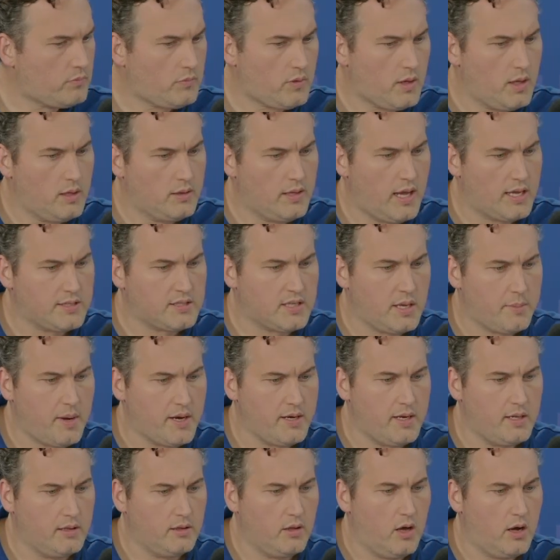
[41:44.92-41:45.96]
last time I
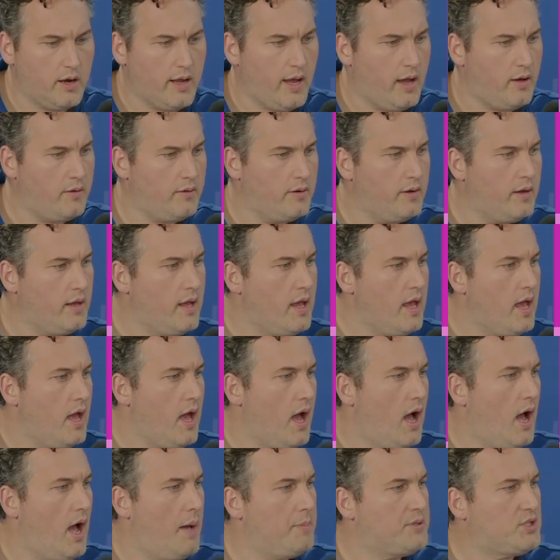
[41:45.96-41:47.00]
didn't log out.
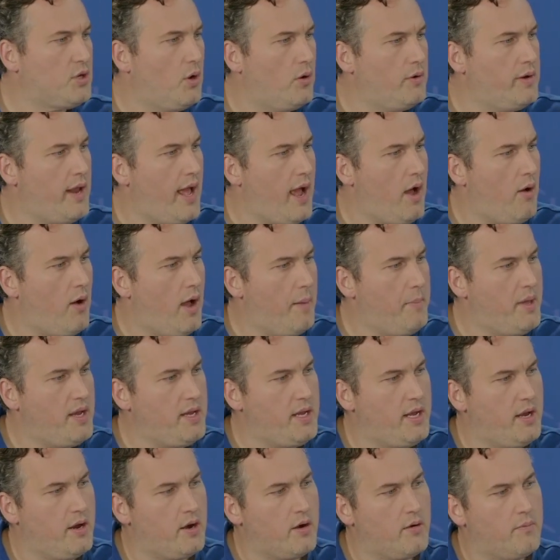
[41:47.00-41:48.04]
So now I'm in
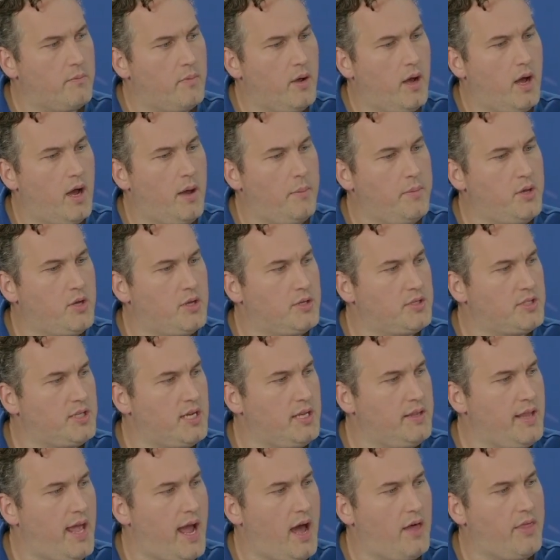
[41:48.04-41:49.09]
here. You can
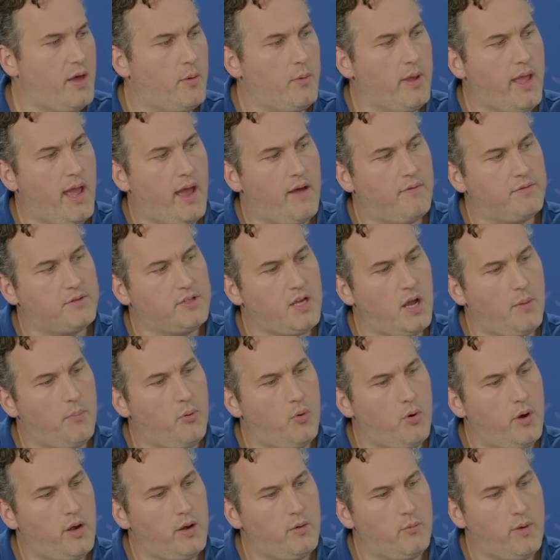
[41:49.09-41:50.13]
see now that we have
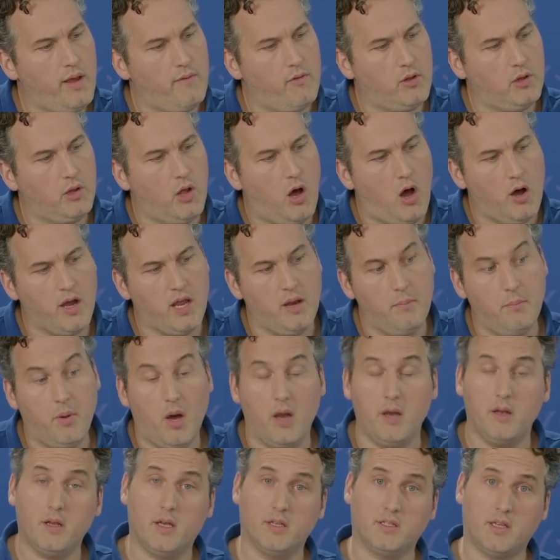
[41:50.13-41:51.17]
SailPoint. We have a login
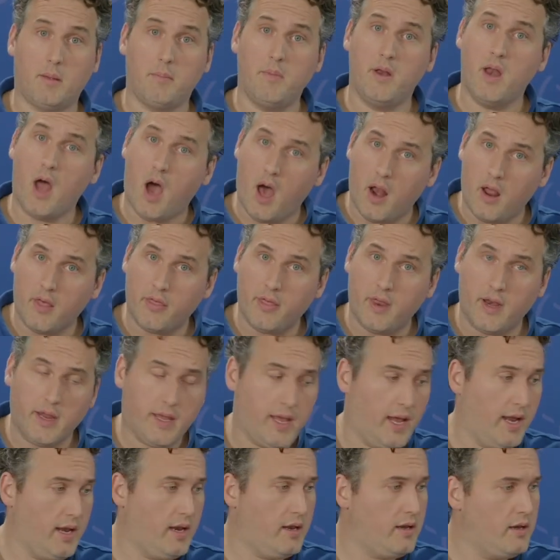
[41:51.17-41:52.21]
button because I'm not
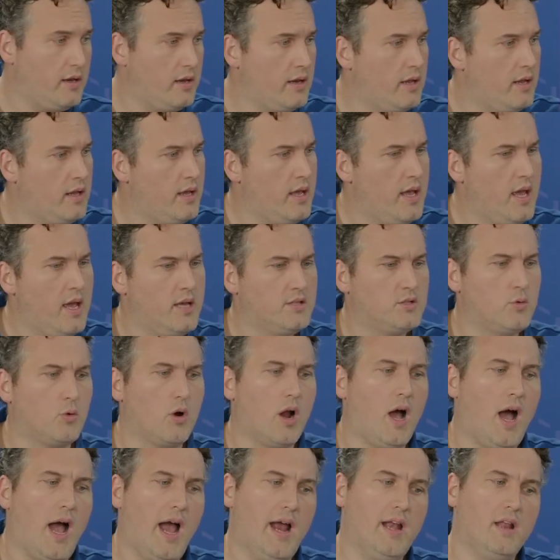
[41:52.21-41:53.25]
authenticated. So we're
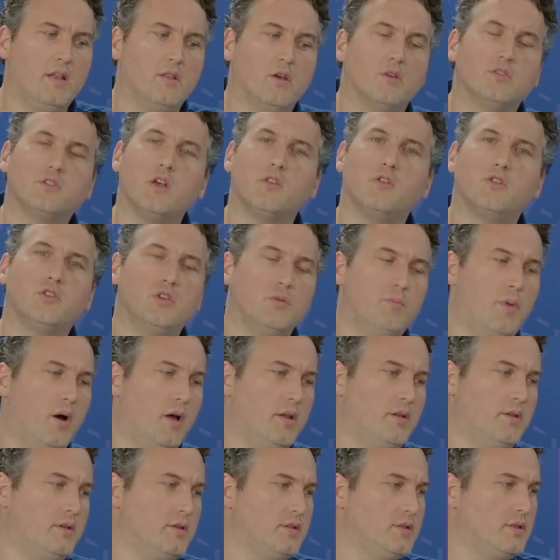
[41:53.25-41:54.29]
hiding those other two
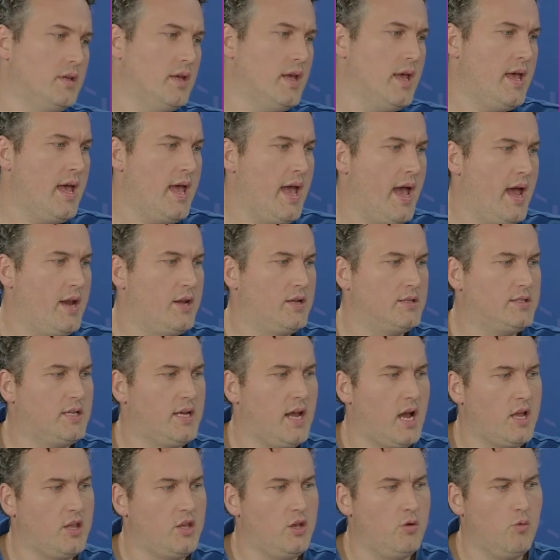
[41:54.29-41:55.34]
buttons. And you can
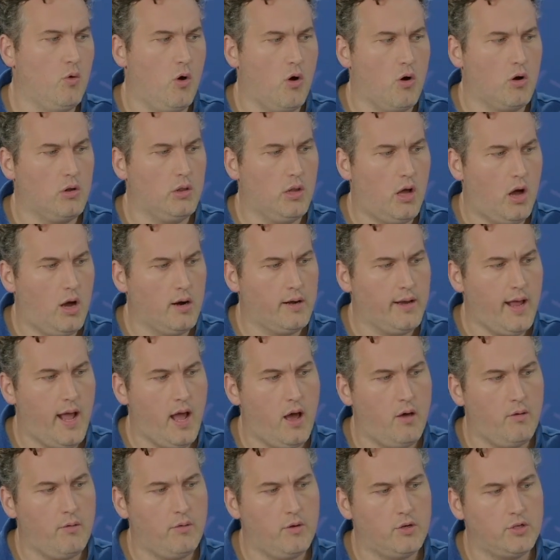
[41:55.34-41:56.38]
see you are logged
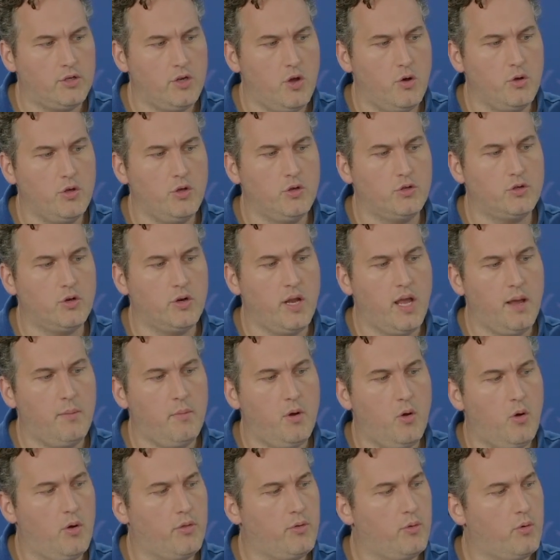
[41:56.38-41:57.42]
out. There's no username,
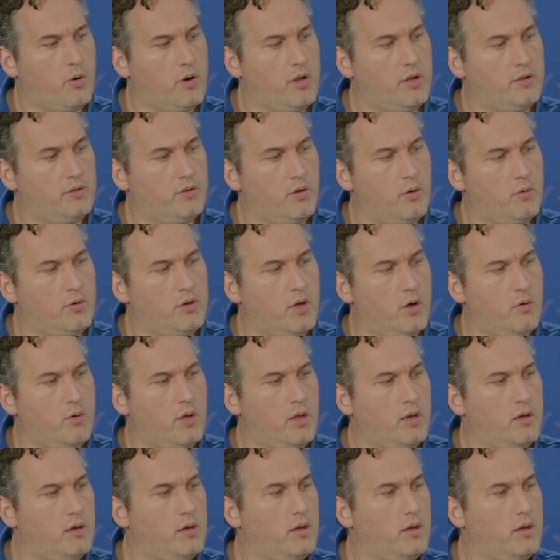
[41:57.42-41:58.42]
no authorities, no token.